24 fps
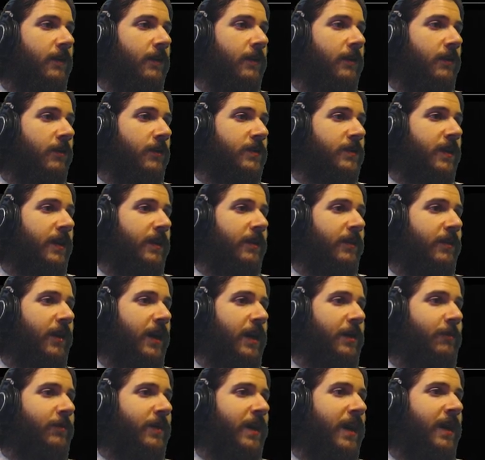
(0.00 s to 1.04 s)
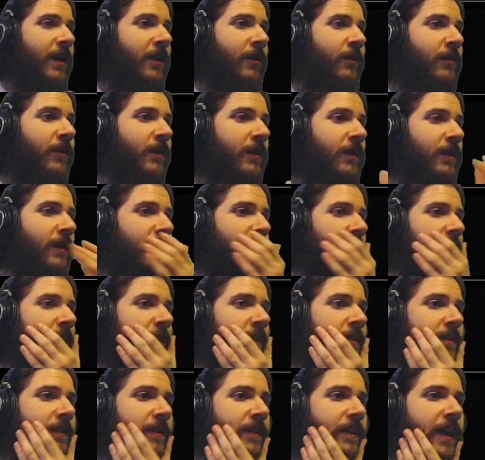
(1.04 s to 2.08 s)
You decide to climb down
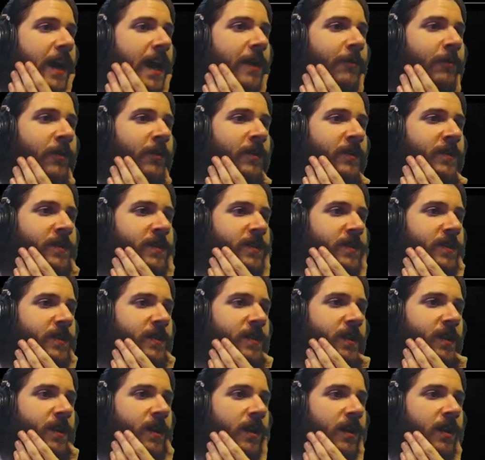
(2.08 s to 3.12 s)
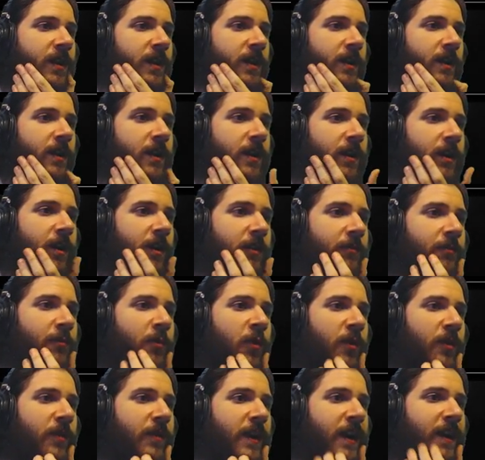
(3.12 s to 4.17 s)
into the caverns of
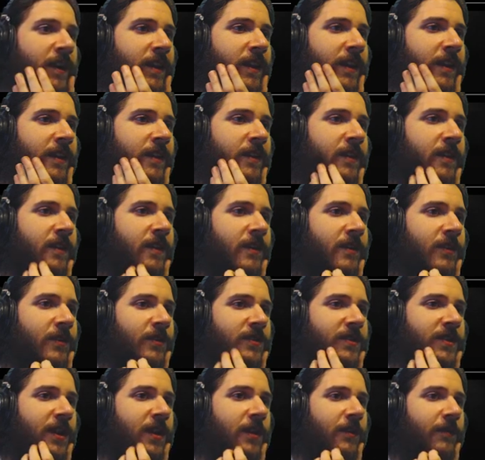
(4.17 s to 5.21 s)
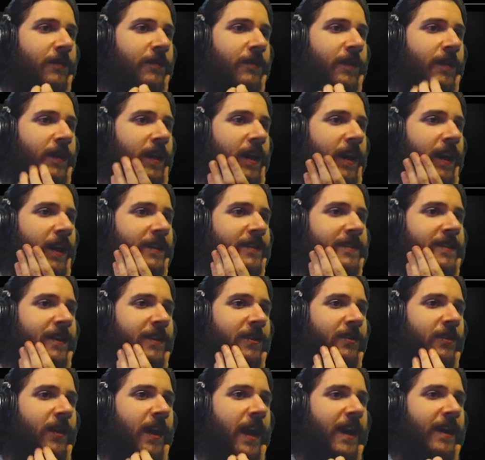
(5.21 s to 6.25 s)
Morthania yourself, and
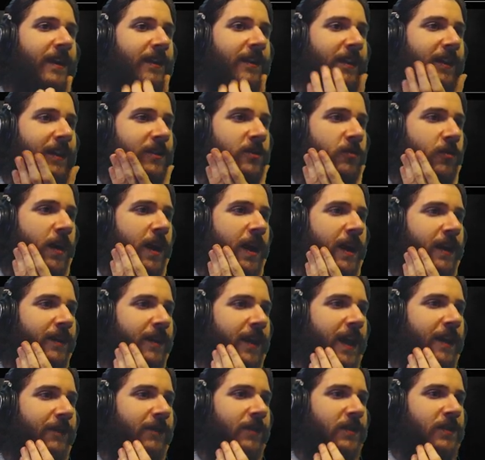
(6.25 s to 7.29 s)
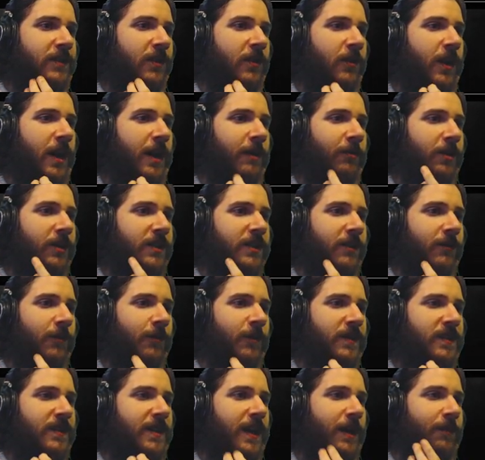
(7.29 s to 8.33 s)
single-handedly drag the heavy stone obelisk from
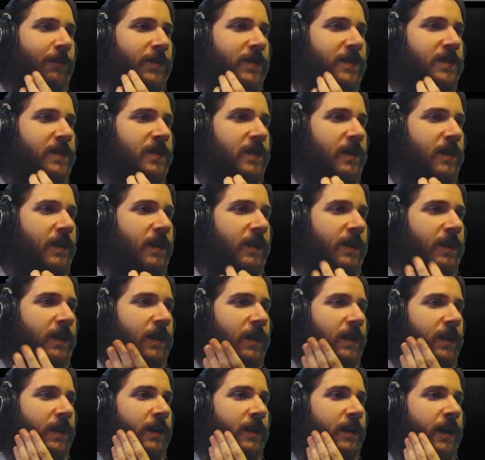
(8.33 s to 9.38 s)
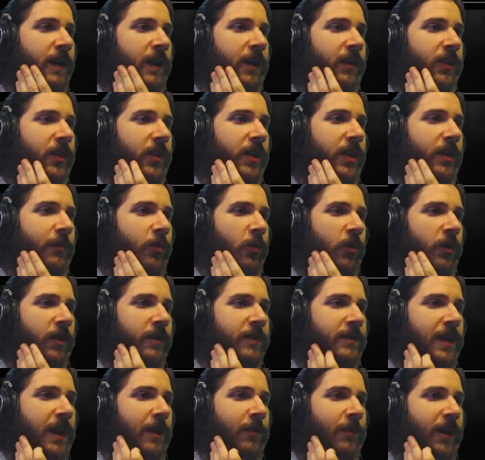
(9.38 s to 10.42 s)
its depths. Now, at the
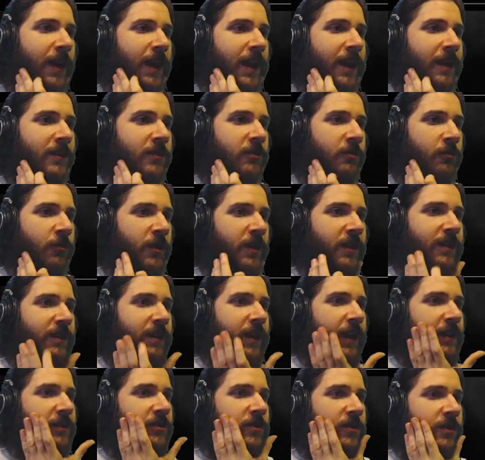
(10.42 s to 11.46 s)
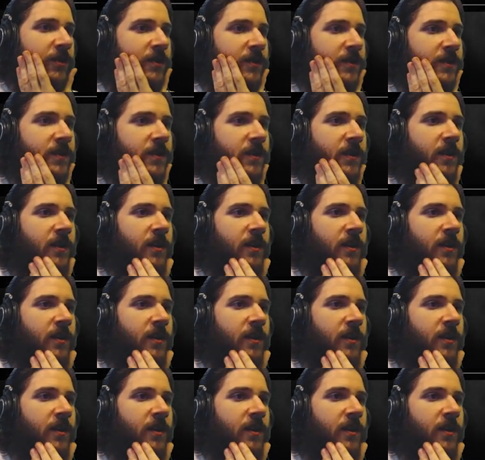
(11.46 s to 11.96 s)
appointed time in hand, you read the ancient